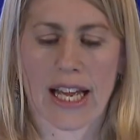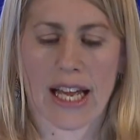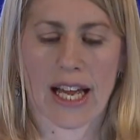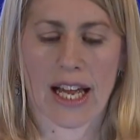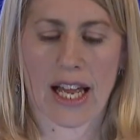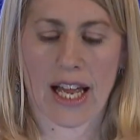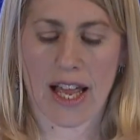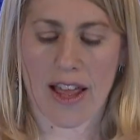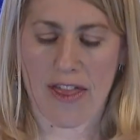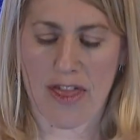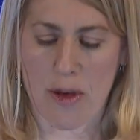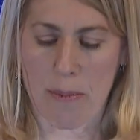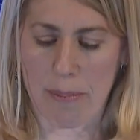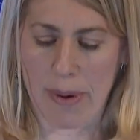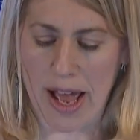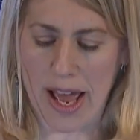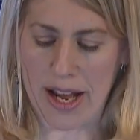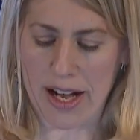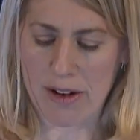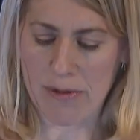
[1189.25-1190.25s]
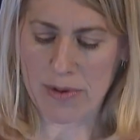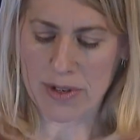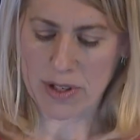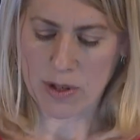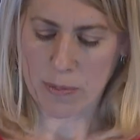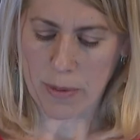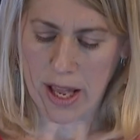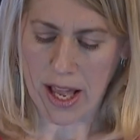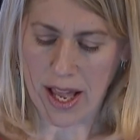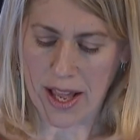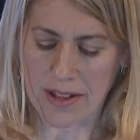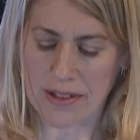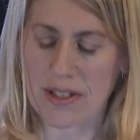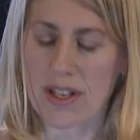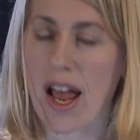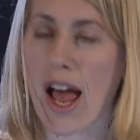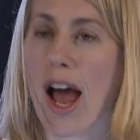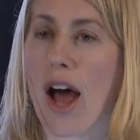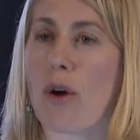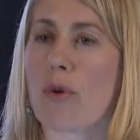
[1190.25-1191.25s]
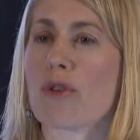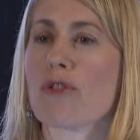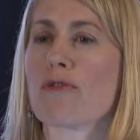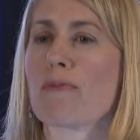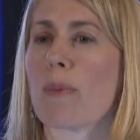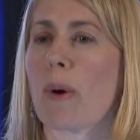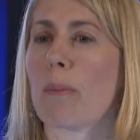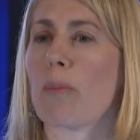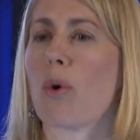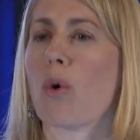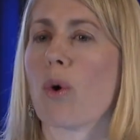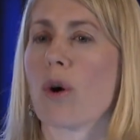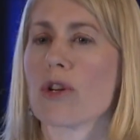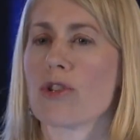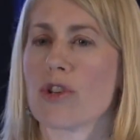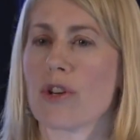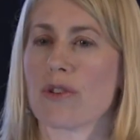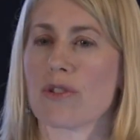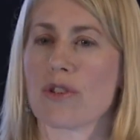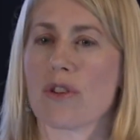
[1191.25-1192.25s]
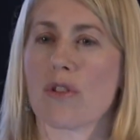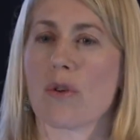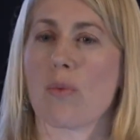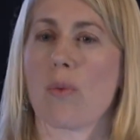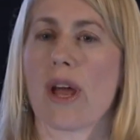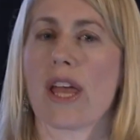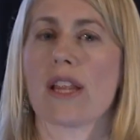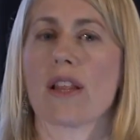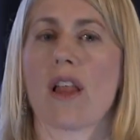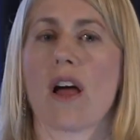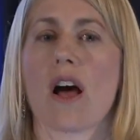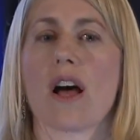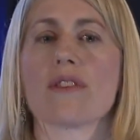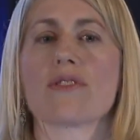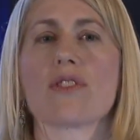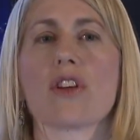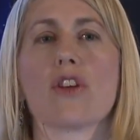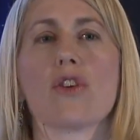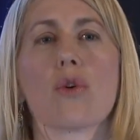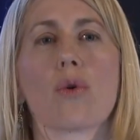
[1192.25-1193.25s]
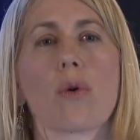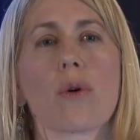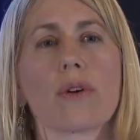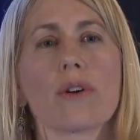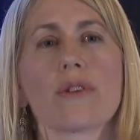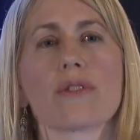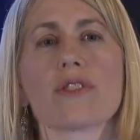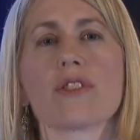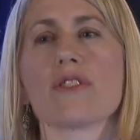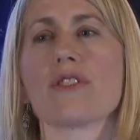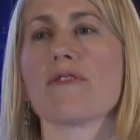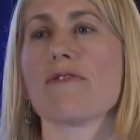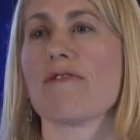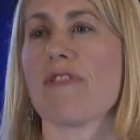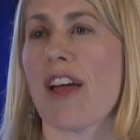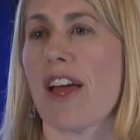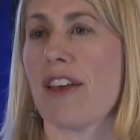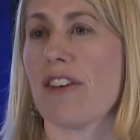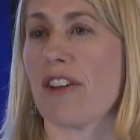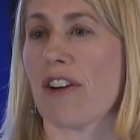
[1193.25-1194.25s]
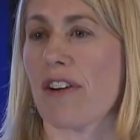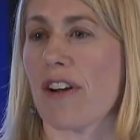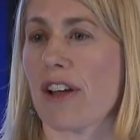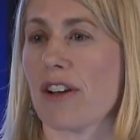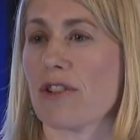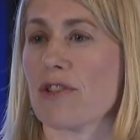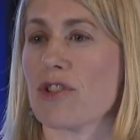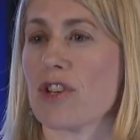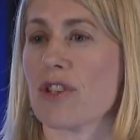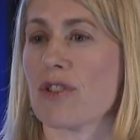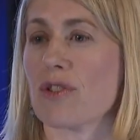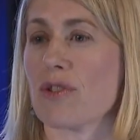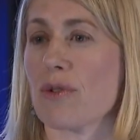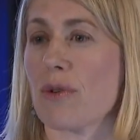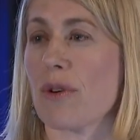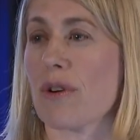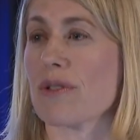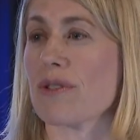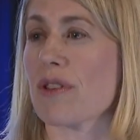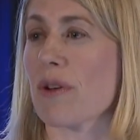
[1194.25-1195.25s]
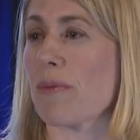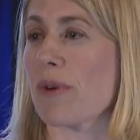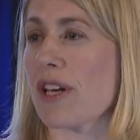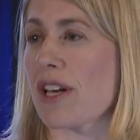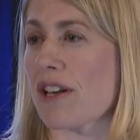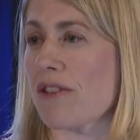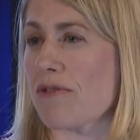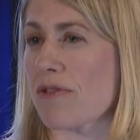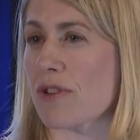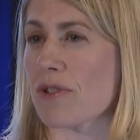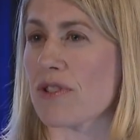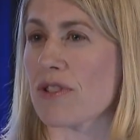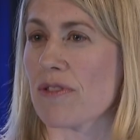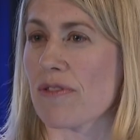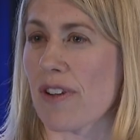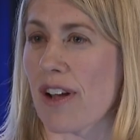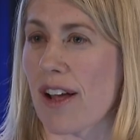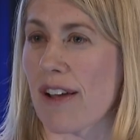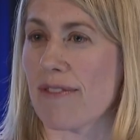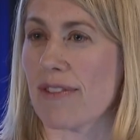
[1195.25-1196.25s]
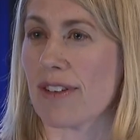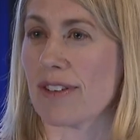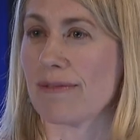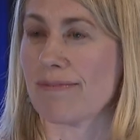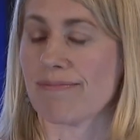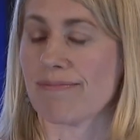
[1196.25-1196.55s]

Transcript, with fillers: Uh, the body responds out of proportion to the weight loss in order to defend our energy stores that we need for survival.